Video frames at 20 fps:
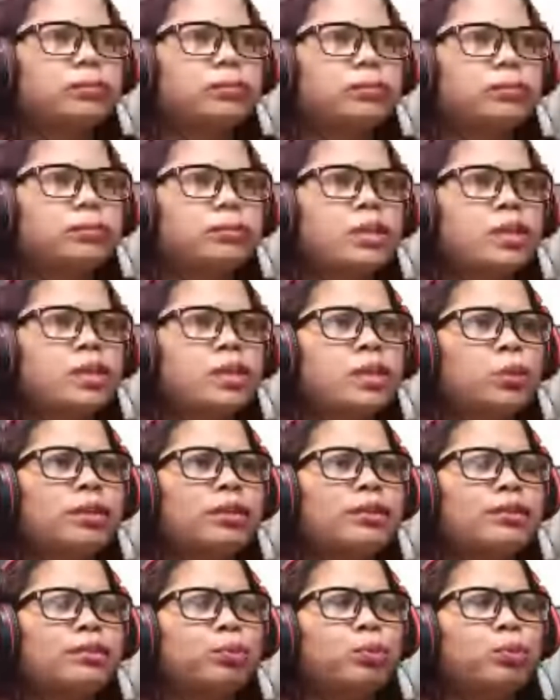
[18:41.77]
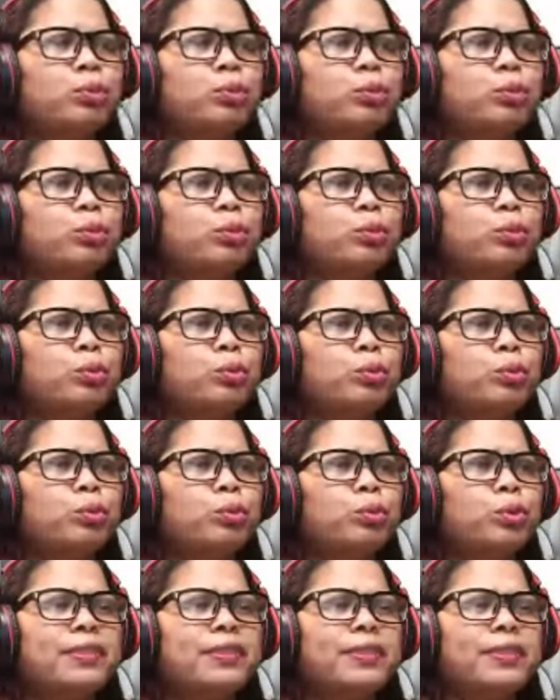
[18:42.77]
with Whirlpool, I
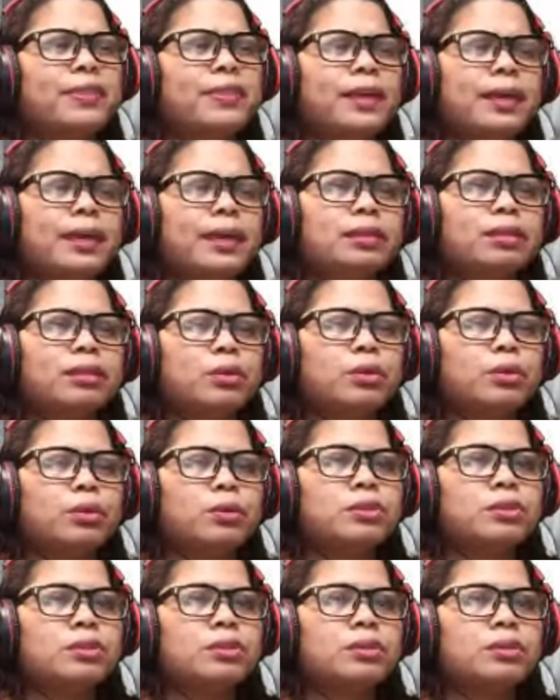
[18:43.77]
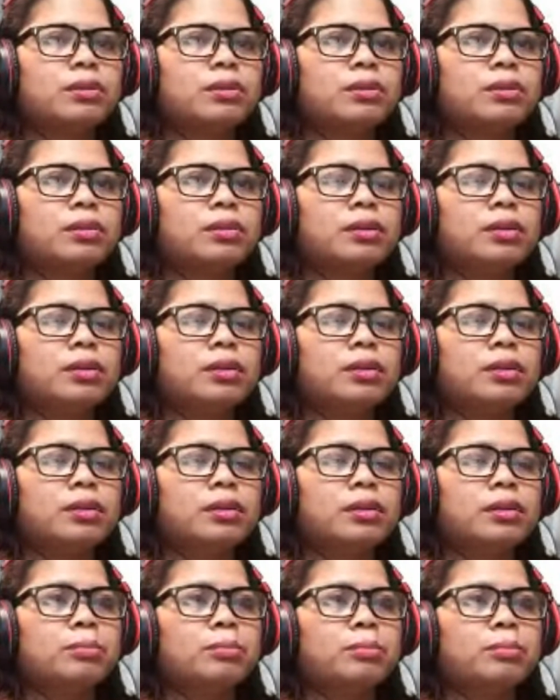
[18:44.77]
think those are
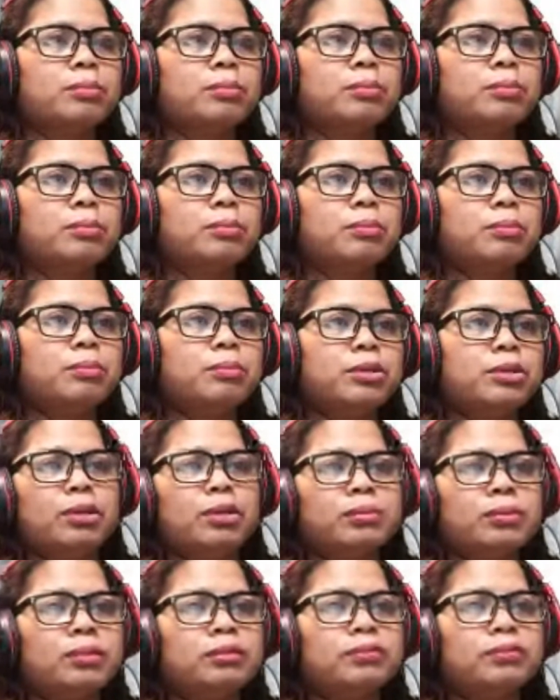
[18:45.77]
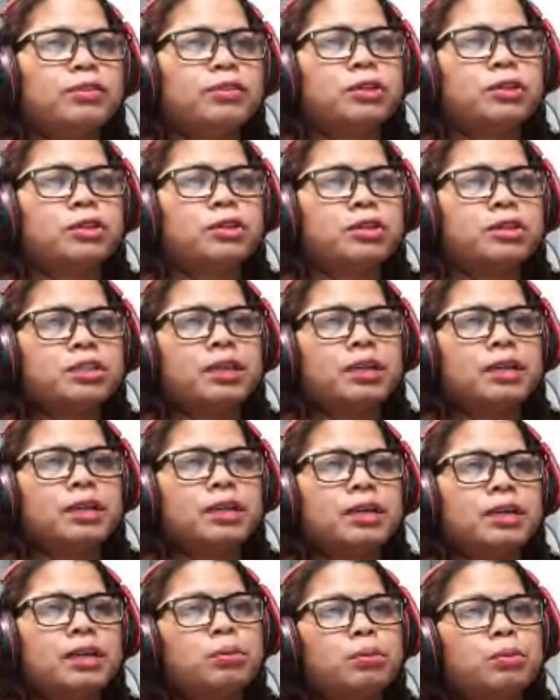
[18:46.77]
common problem. Of course, the
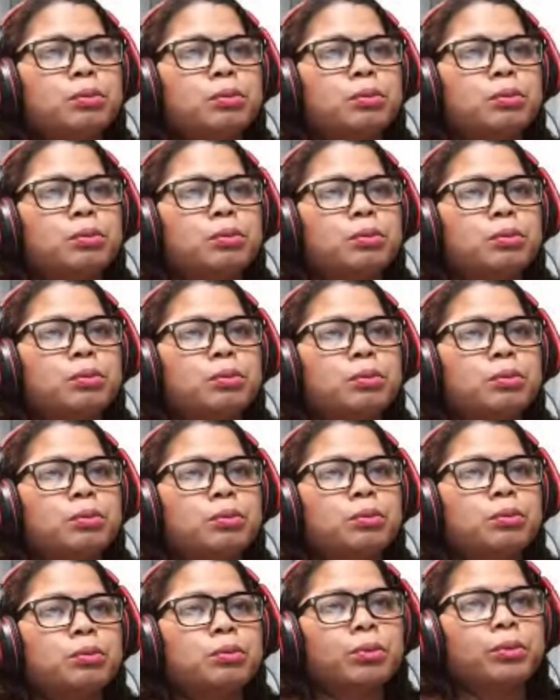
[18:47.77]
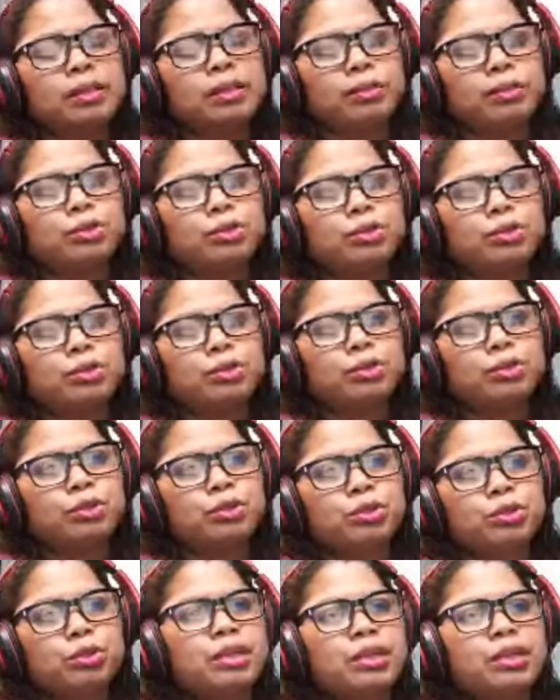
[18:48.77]
computer as well, control board.
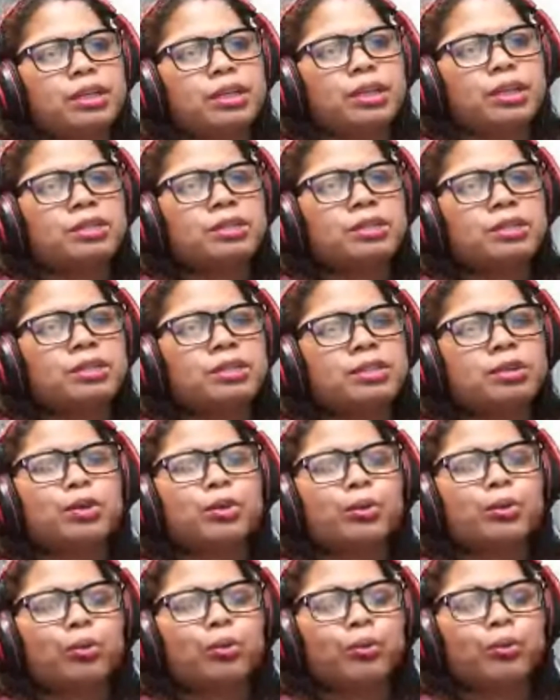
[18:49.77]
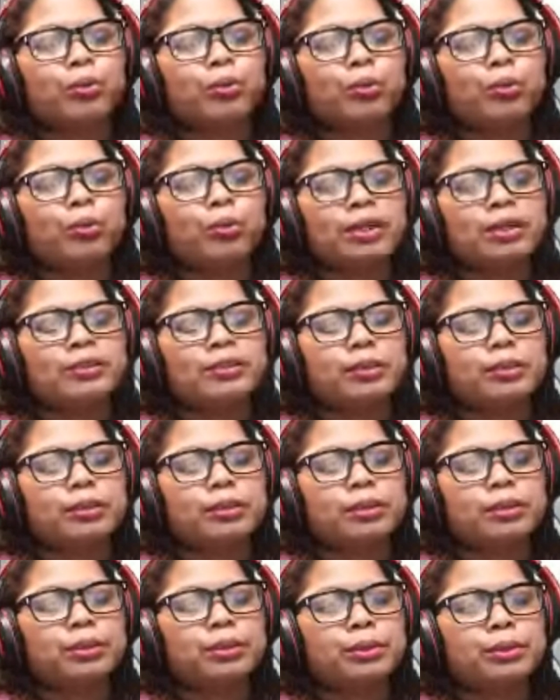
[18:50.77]
That's also one of the
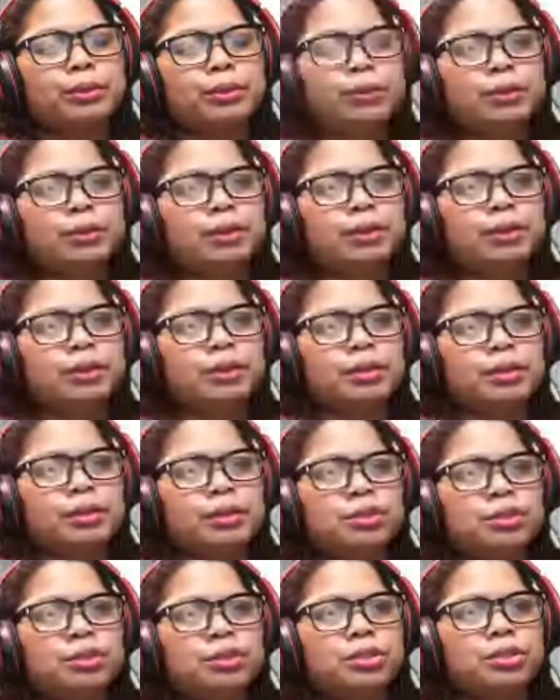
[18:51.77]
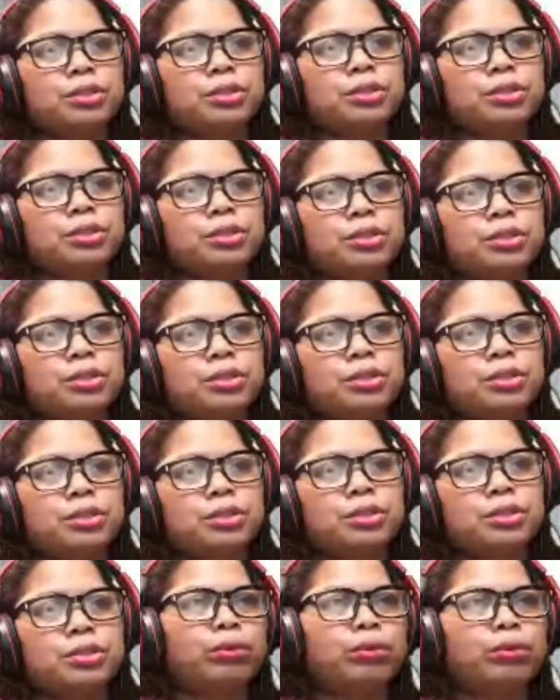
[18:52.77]
issues with
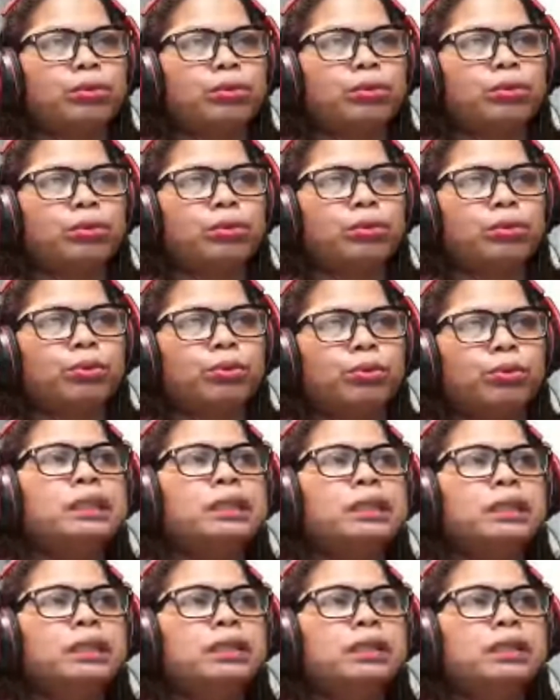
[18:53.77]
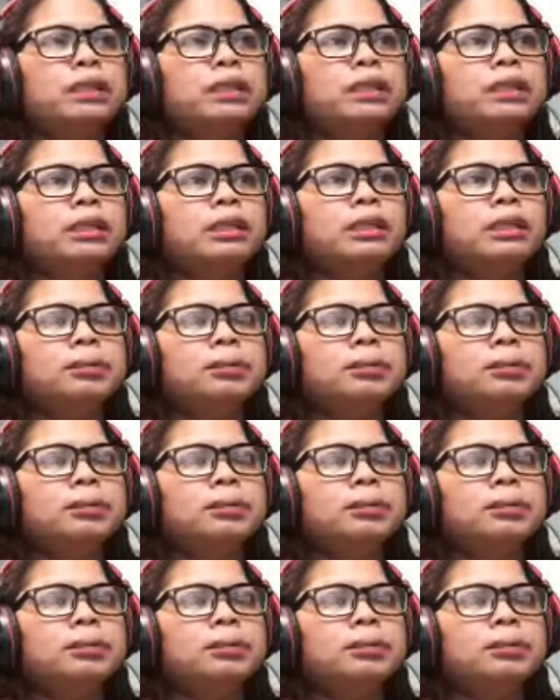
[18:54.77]
Whirlpool. Um,